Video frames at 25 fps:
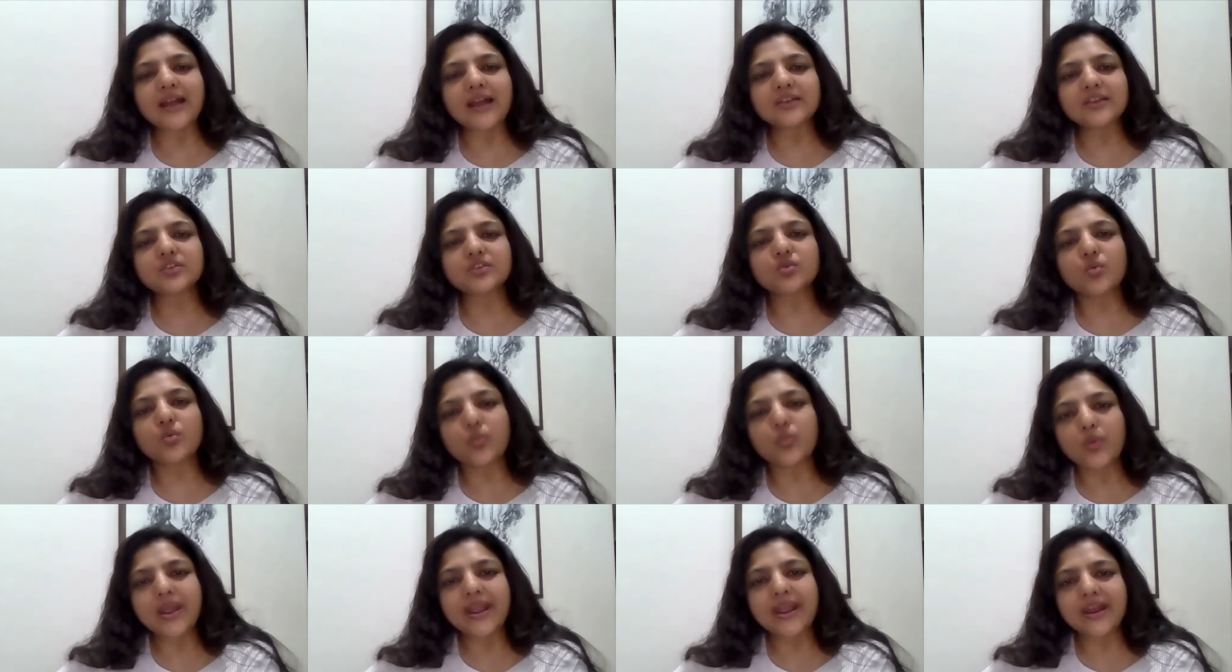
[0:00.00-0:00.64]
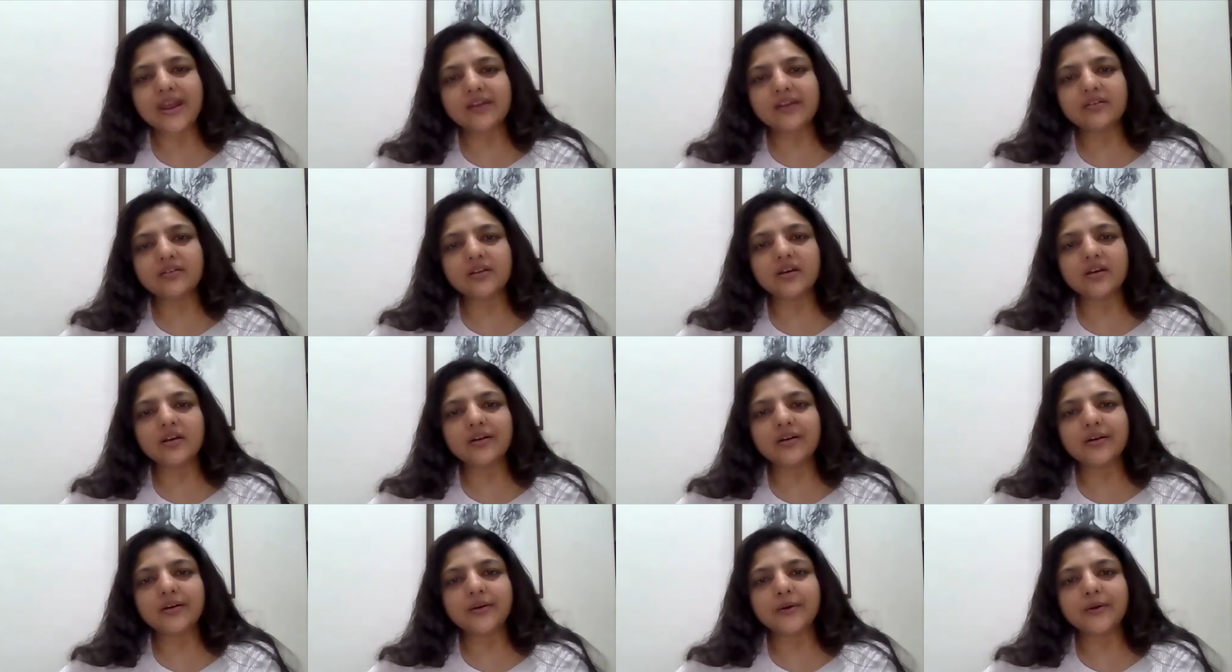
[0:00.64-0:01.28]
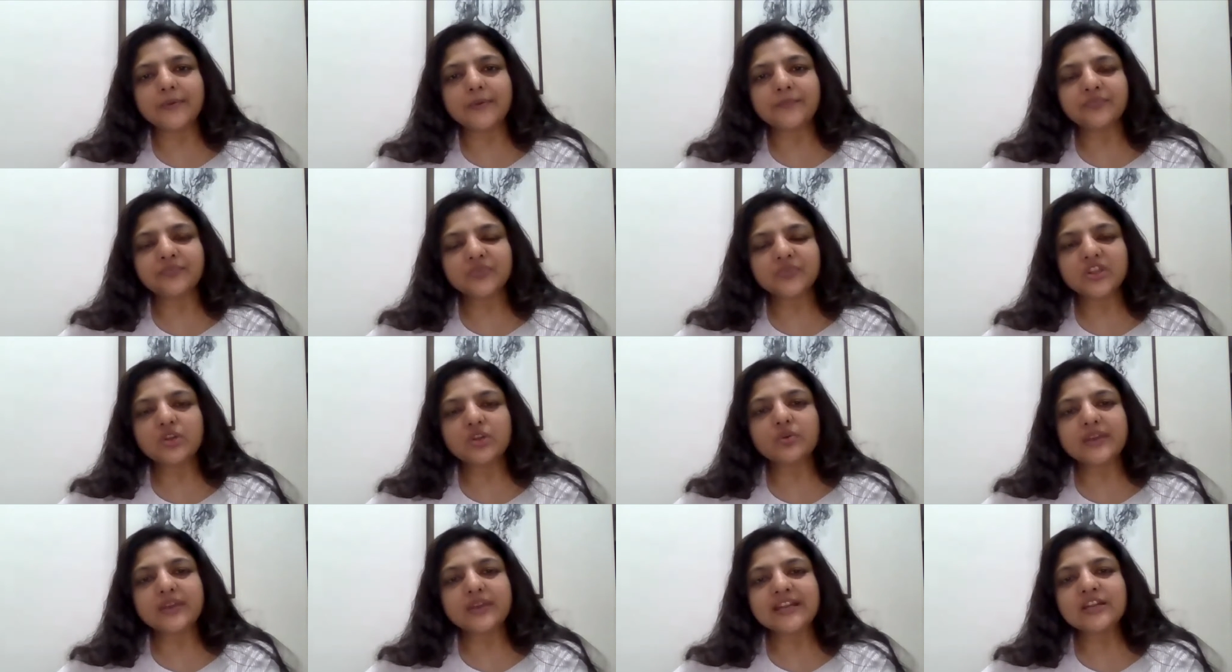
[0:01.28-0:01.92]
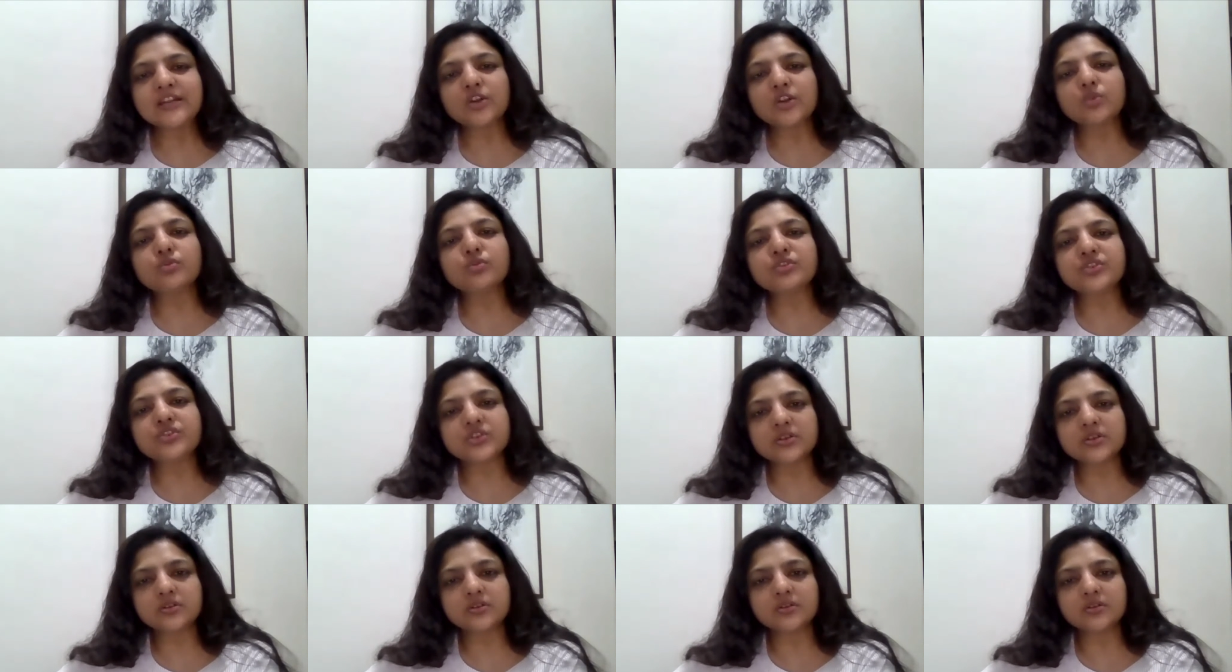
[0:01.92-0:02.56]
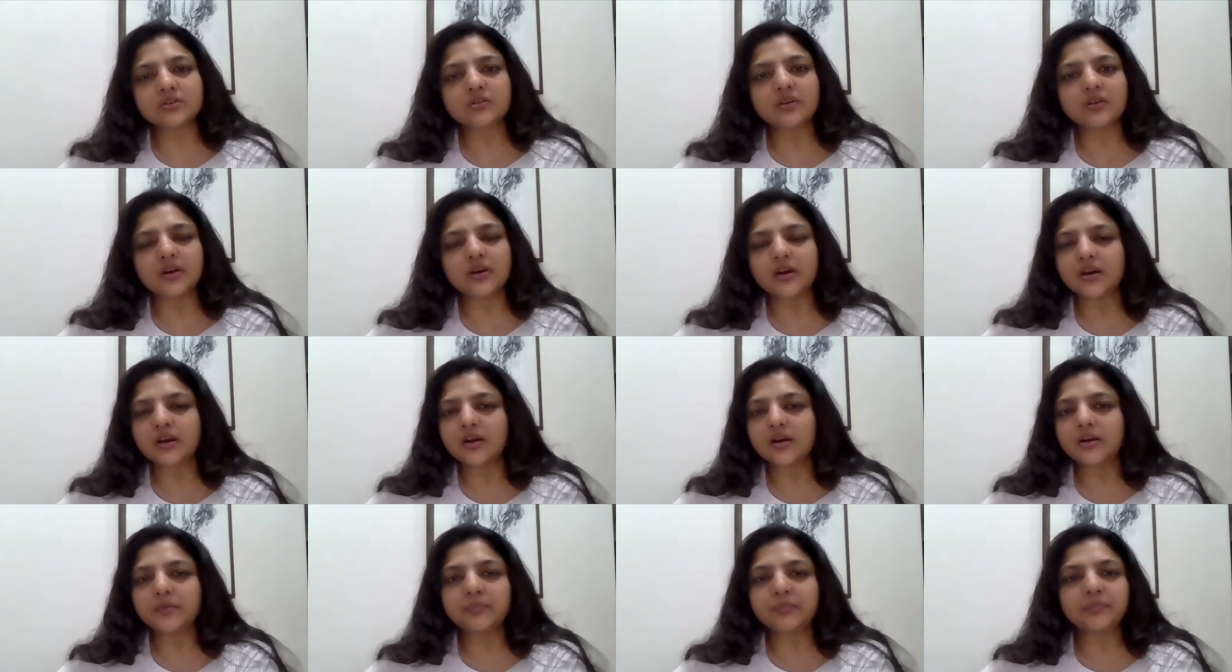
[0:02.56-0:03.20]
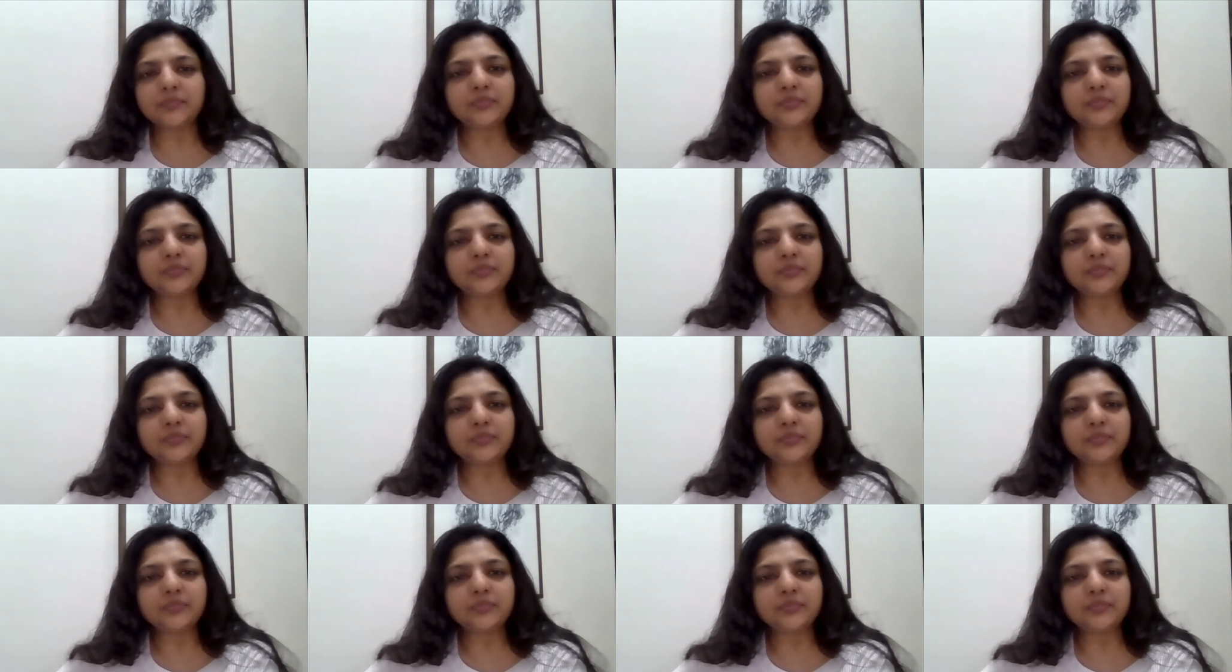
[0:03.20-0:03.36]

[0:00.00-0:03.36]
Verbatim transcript: as to where um, you know inclusion uh,